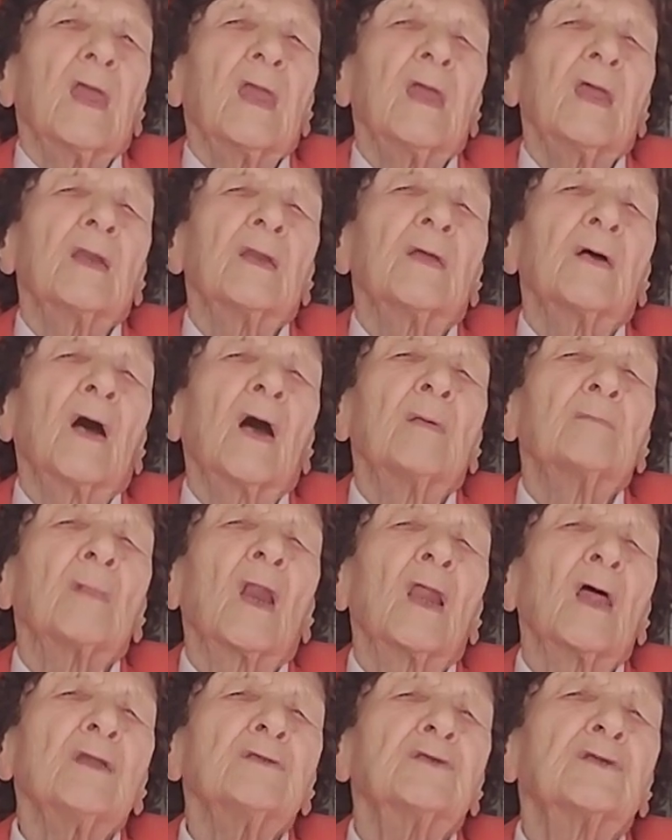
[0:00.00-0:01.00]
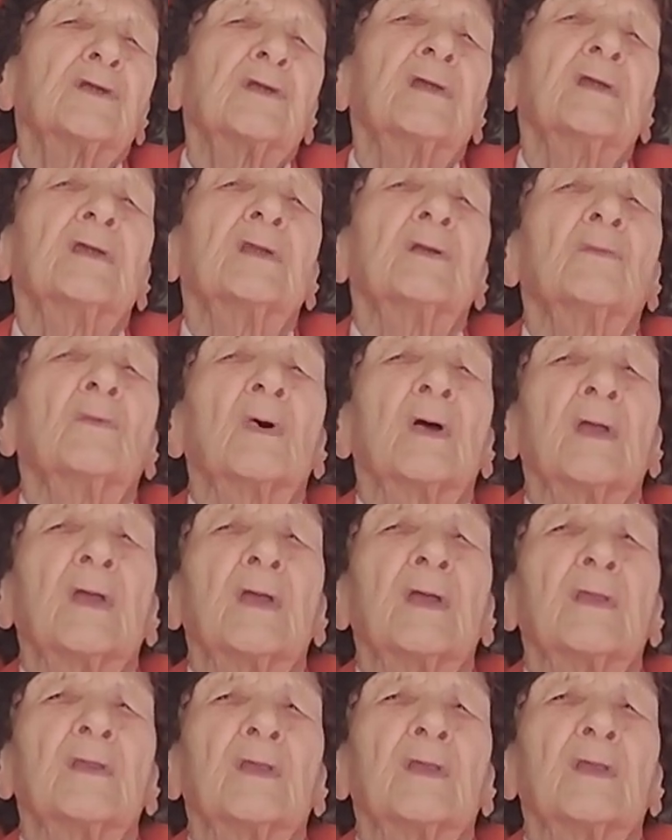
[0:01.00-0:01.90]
And I'm glad she, in a way,